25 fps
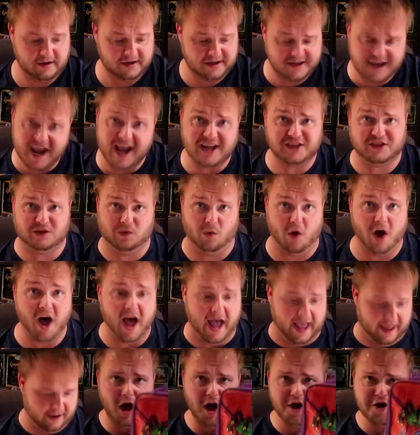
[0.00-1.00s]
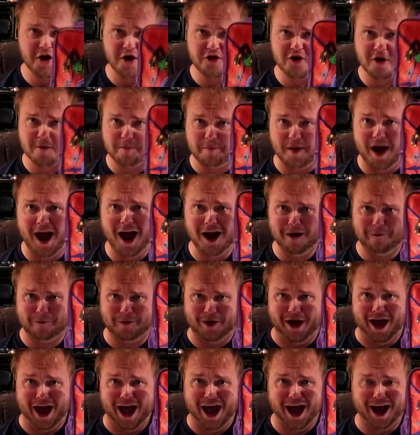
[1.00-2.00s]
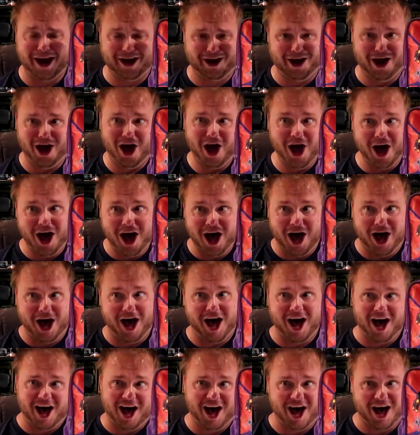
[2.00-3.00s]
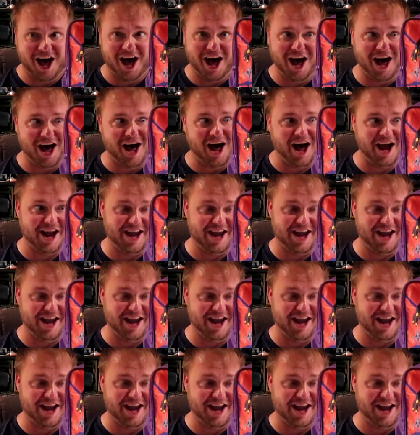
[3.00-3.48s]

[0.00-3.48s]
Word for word: Guess what? Another backpack. Oh,